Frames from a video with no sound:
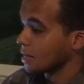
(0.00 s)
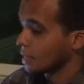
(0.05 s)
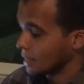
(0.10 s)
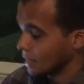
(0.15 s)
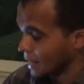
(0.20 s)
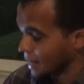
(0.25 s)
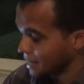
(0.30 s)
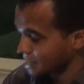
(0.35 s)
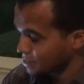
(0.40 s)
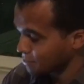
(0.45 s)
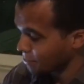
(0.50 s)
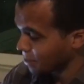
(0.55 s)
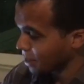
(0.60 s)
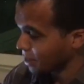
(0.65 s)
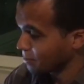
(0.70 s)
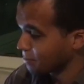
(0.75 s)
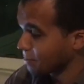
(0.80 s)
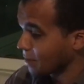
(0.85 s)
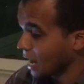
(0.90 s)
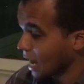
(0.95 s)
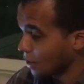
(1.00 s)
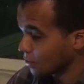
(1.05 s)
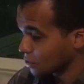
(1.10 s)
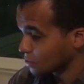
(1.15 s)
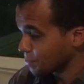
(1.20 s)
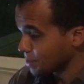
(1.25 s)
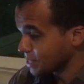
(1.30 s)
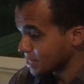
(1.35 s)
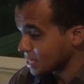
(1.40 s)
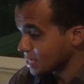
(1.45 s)
Yes, ma'am. I
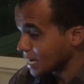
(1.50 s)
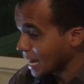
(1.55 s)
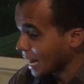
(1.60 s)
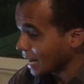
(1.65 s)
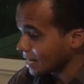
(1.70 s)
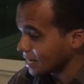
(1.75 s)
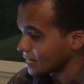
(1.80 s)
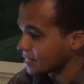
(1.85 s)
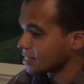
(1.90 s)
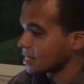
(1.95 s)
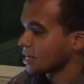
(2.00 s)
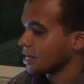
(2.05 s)
will be delighted.